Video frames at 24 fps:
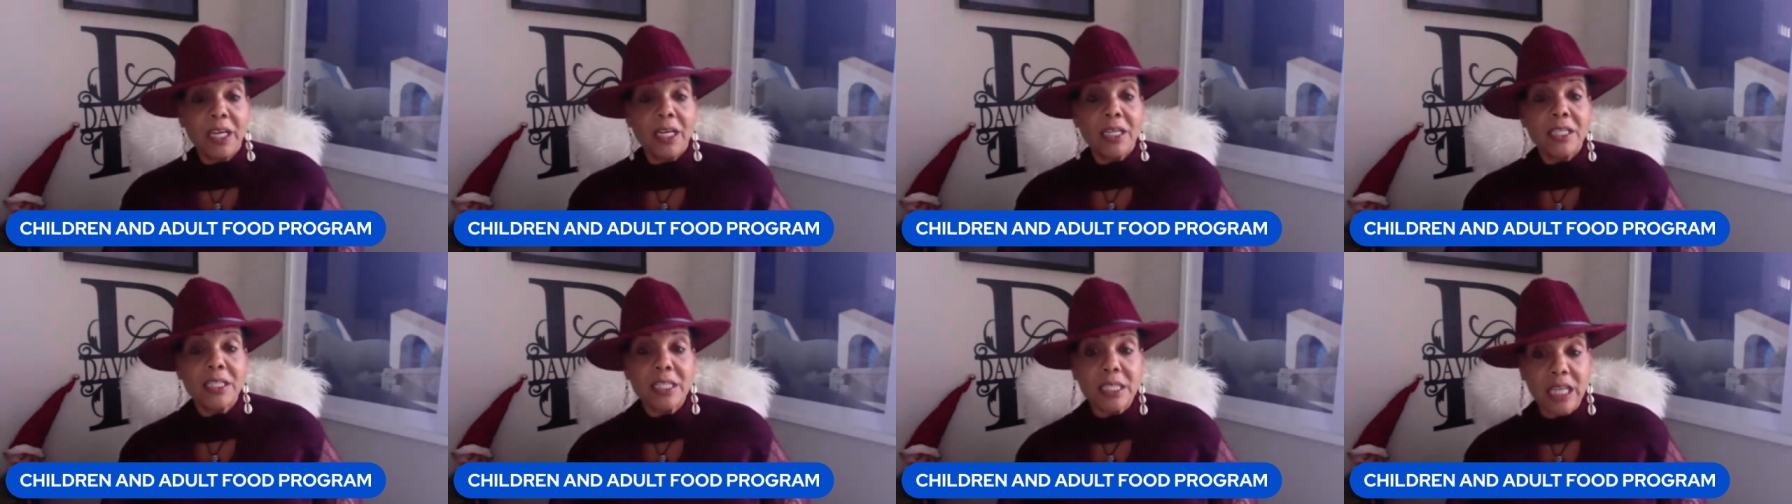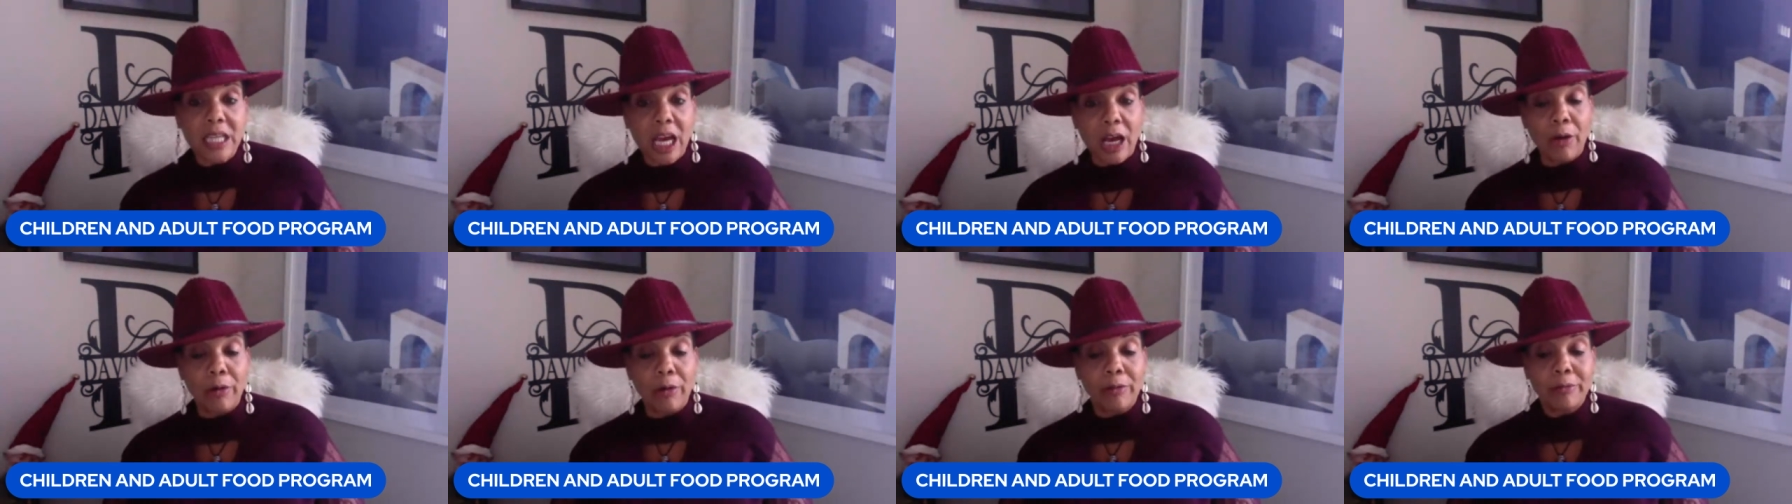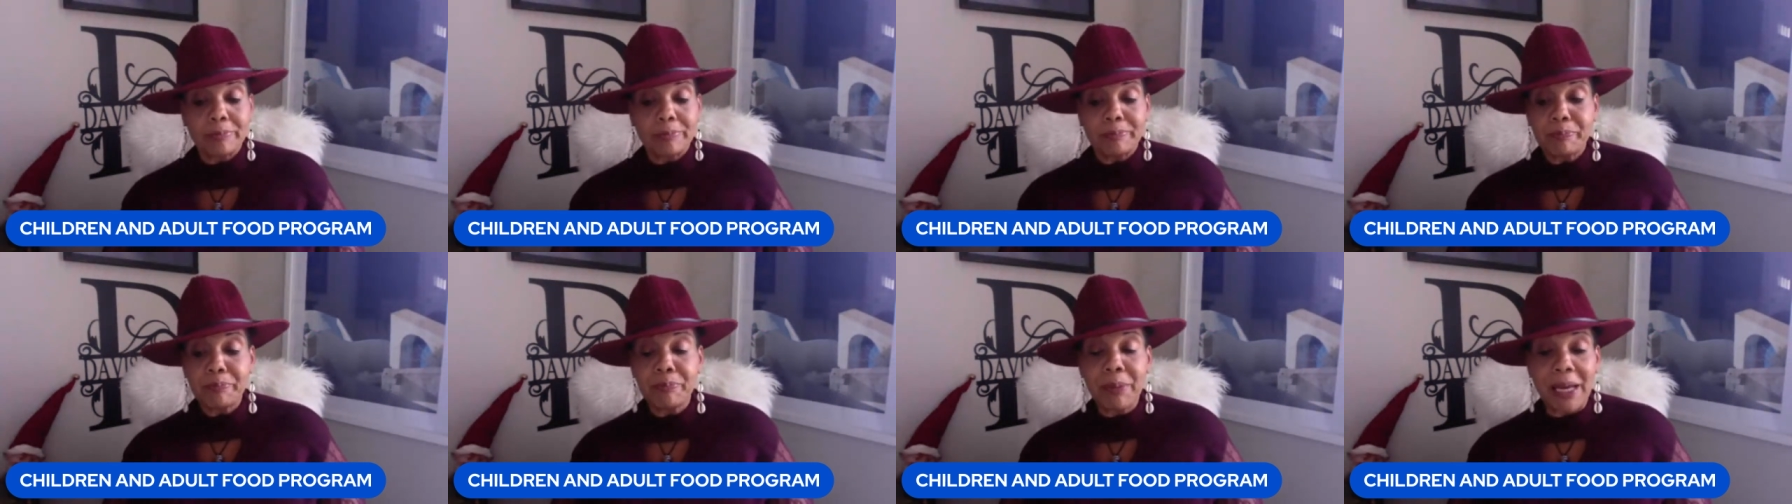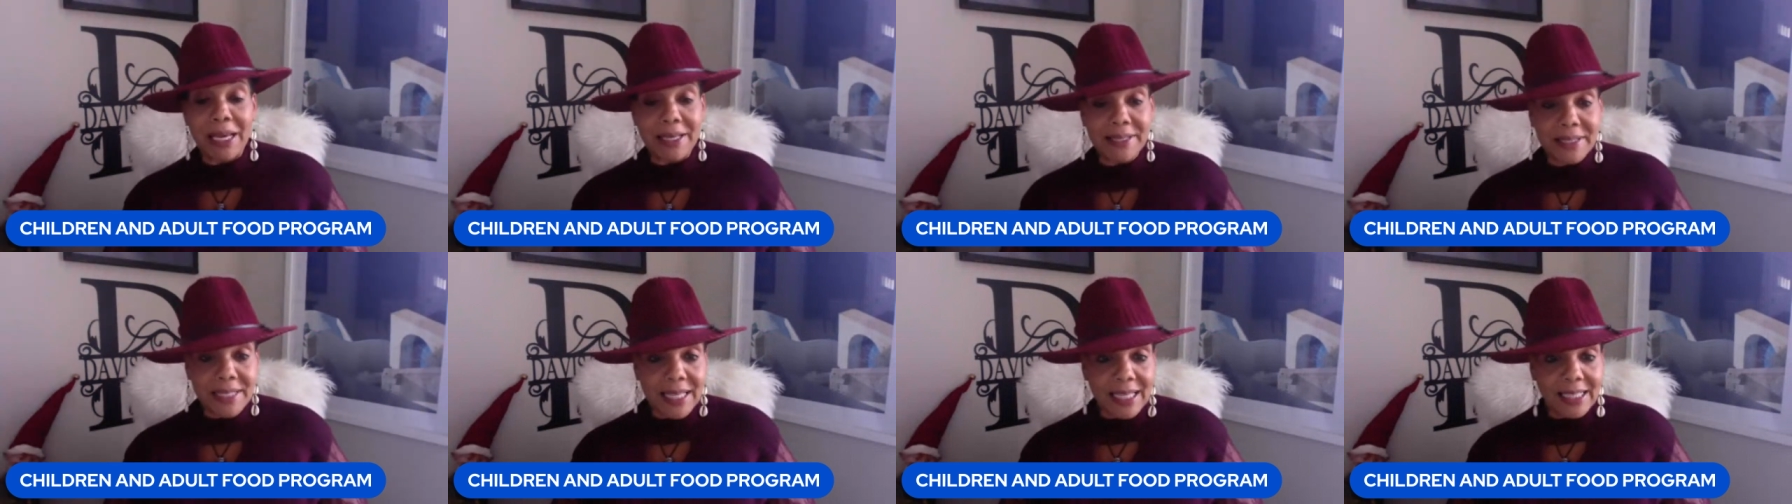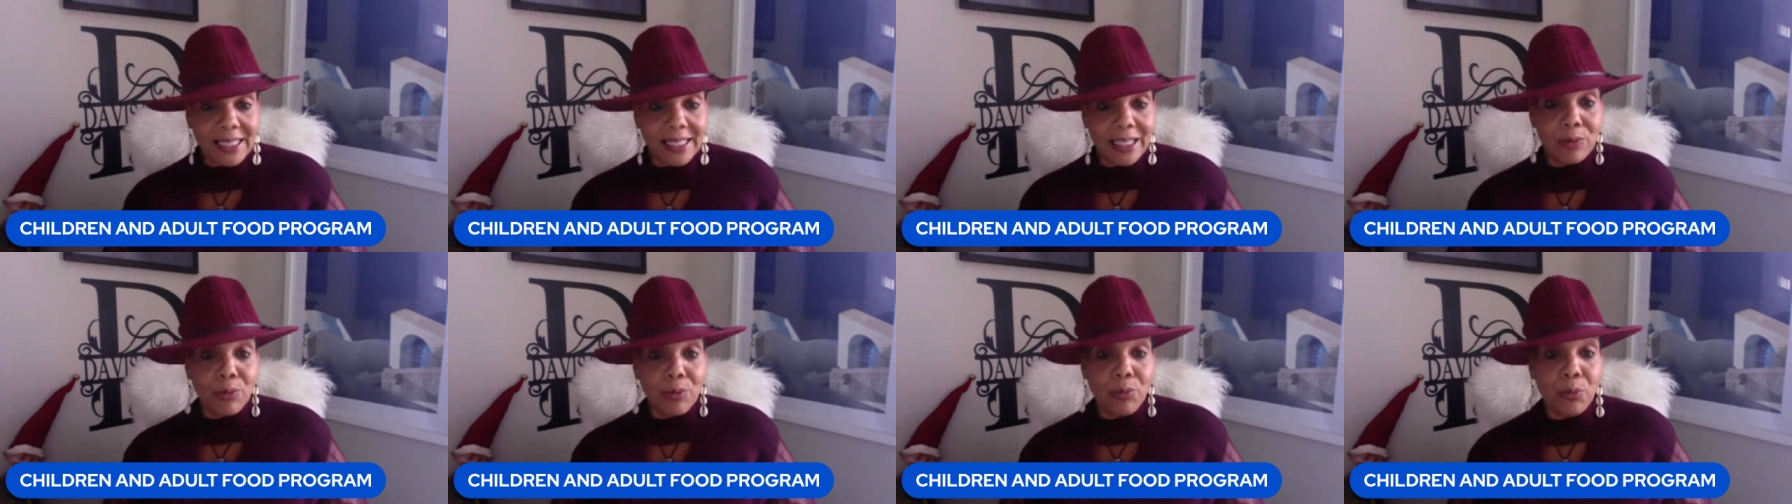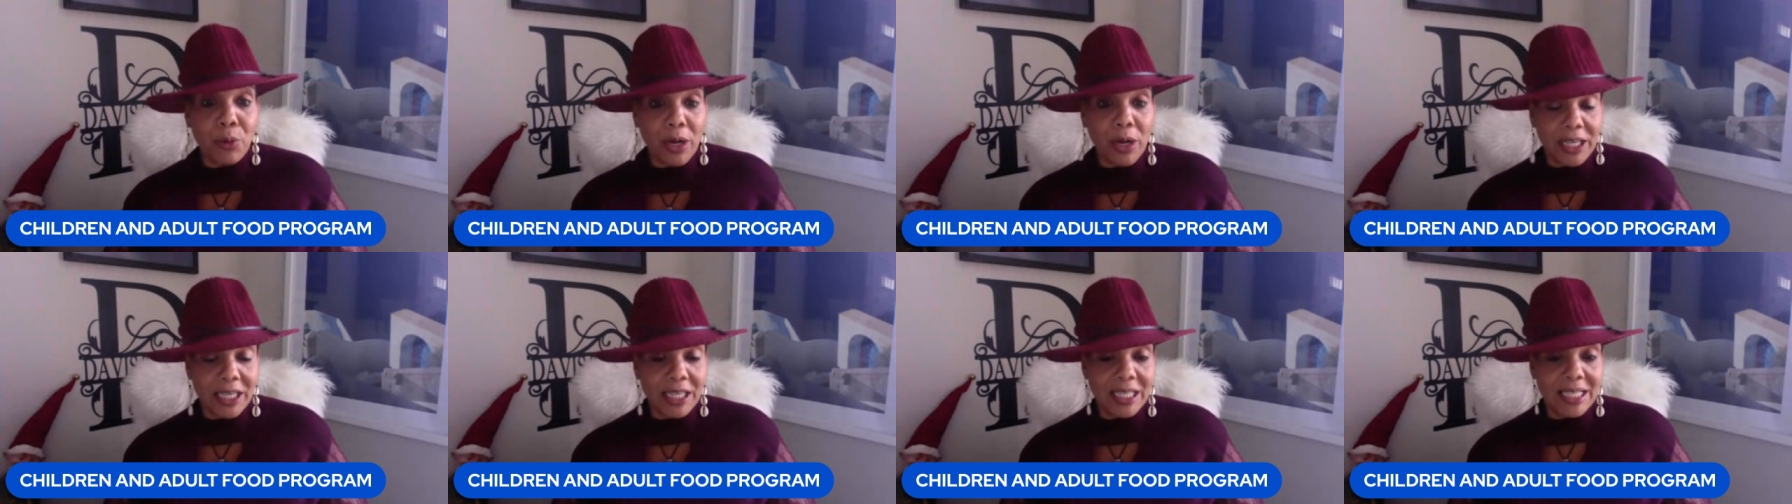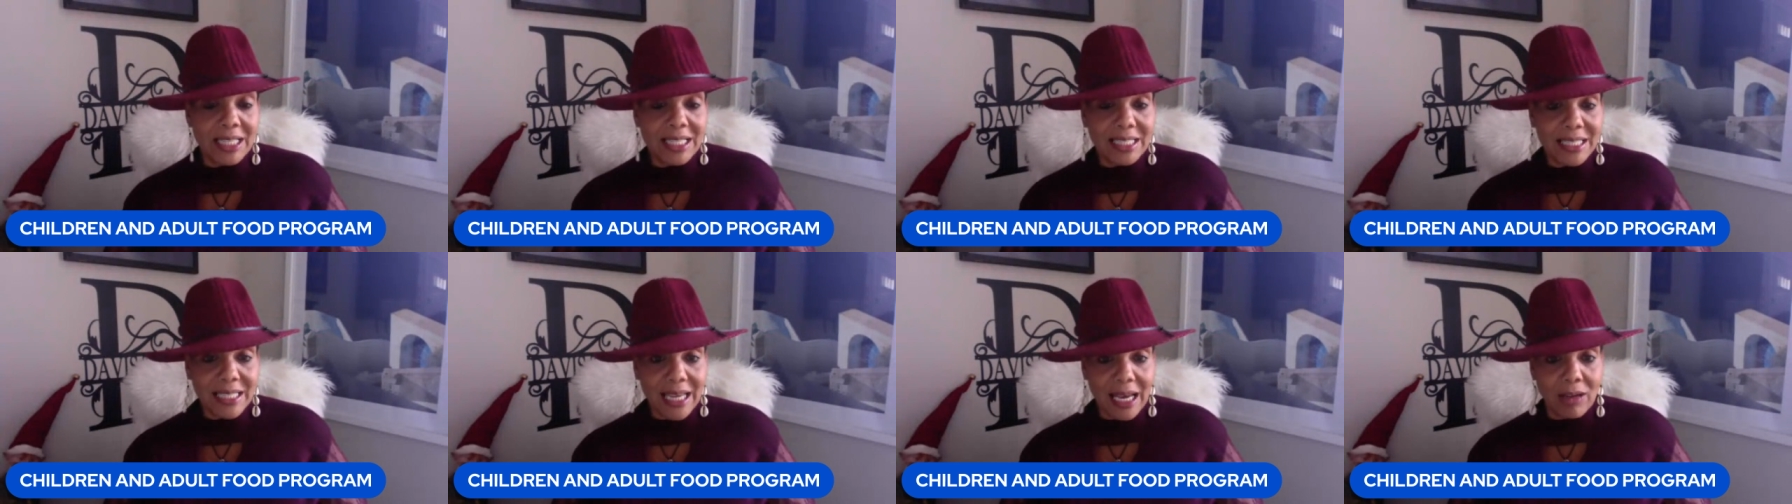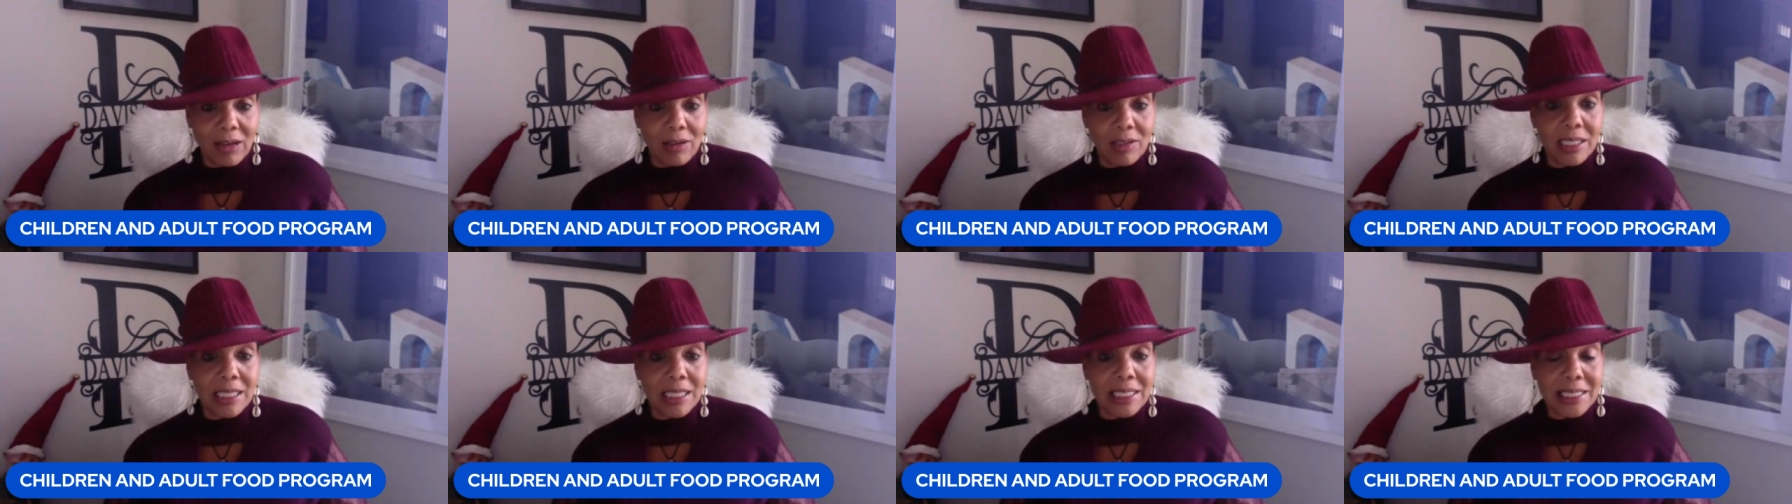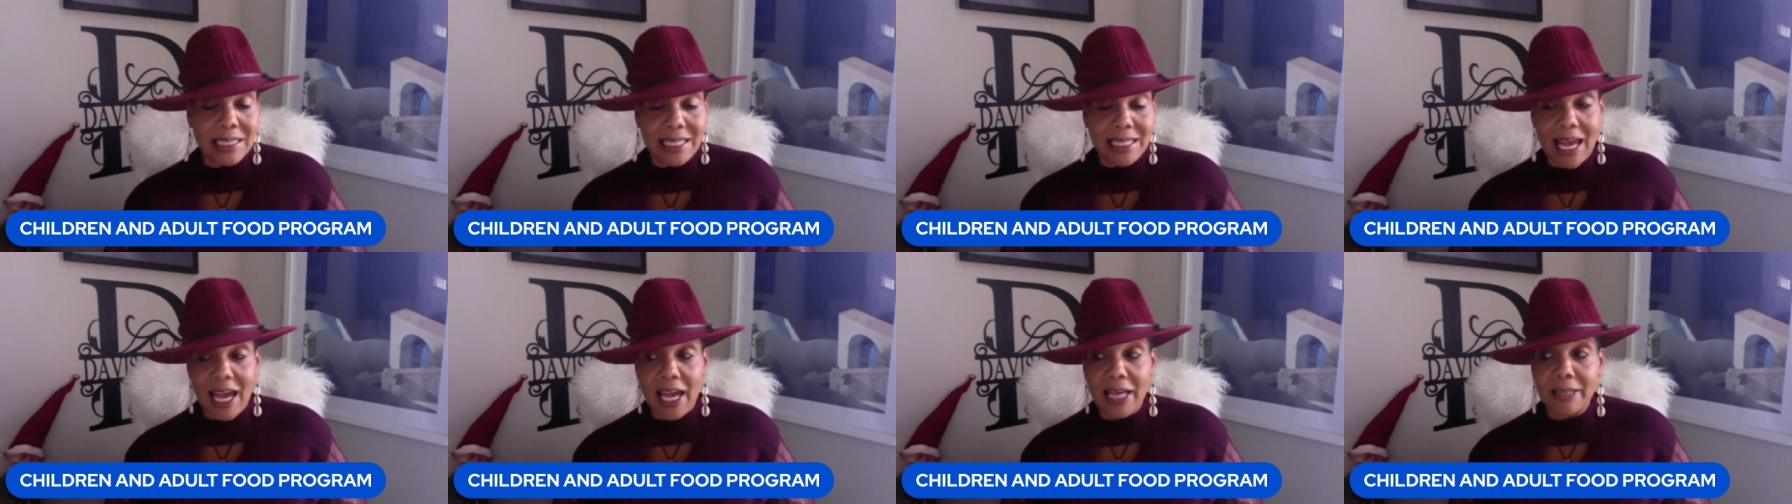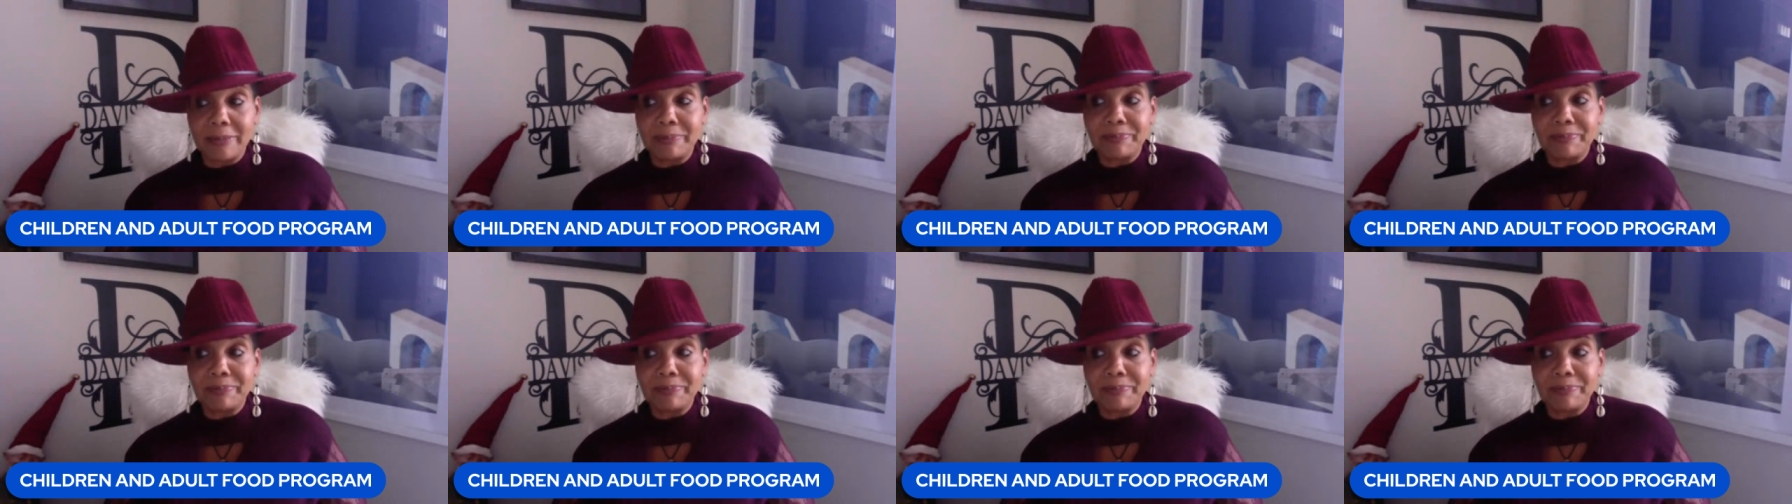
So basically, what it entails is that,